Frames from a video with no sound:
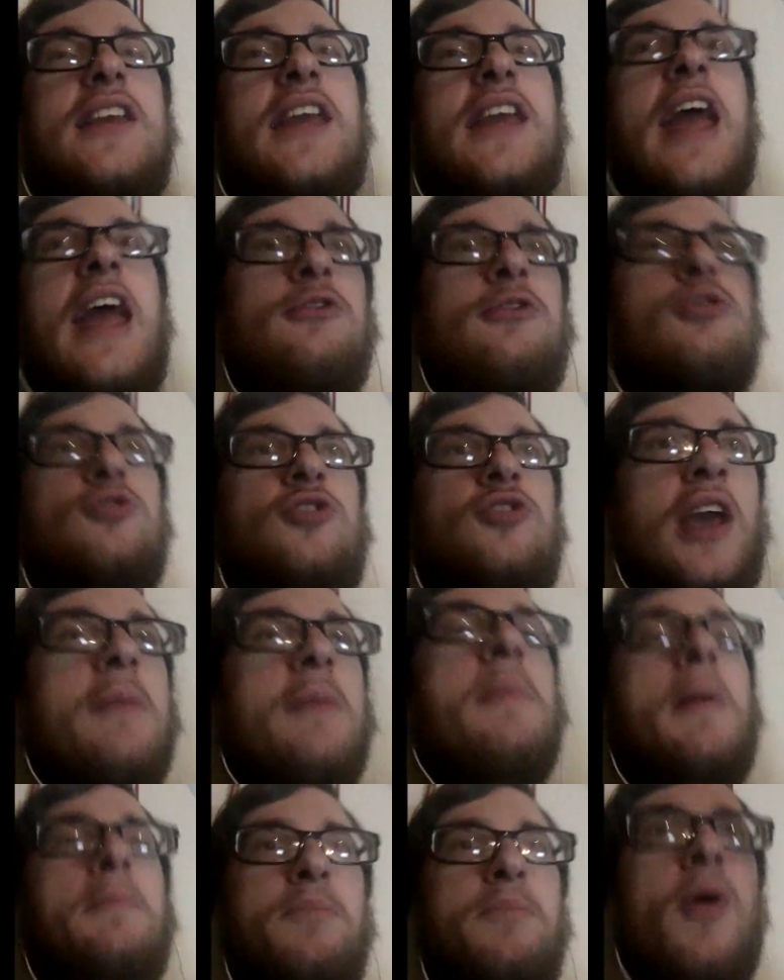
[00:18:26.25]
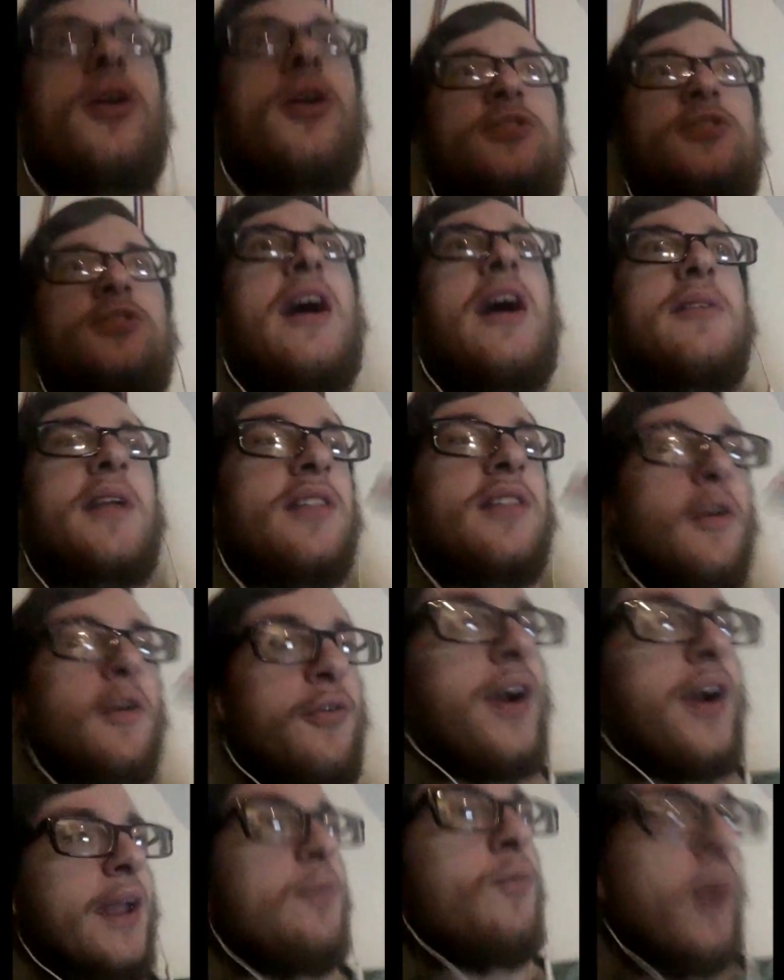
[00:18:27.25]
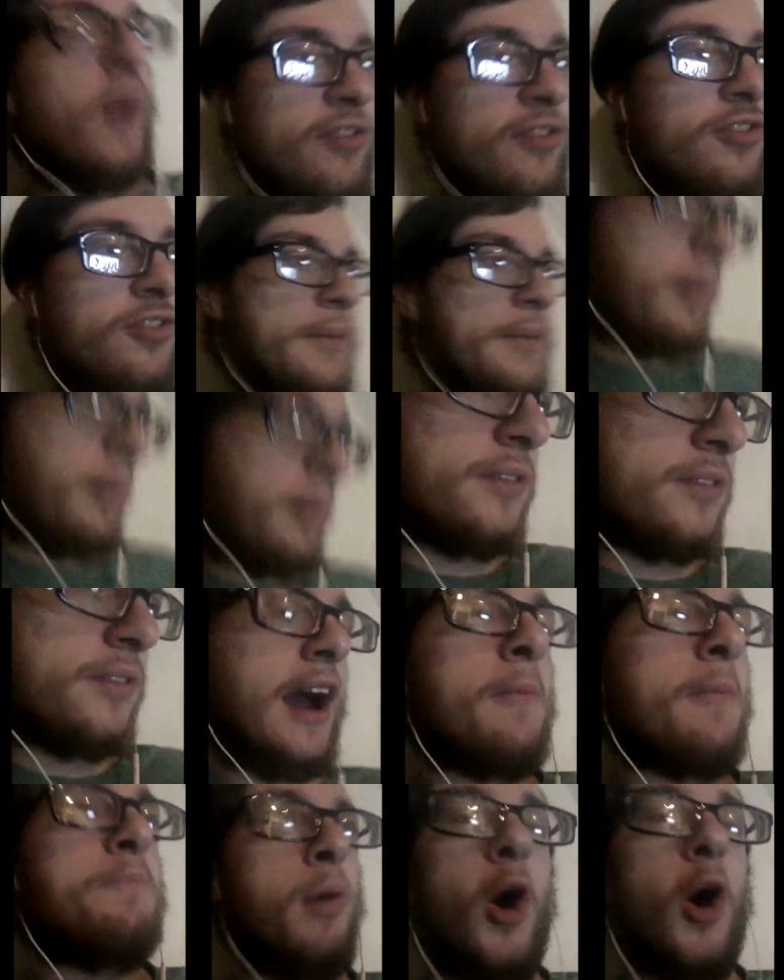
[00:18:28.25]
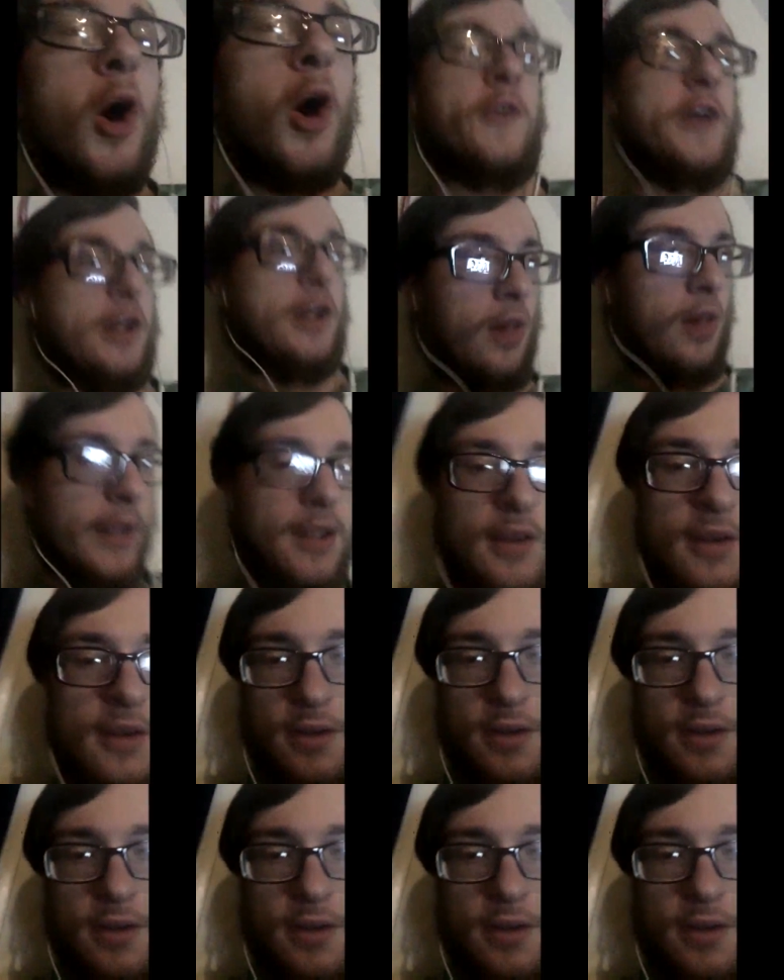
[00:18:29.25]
the entertainment part down and the fucking wrestling part down perfectly.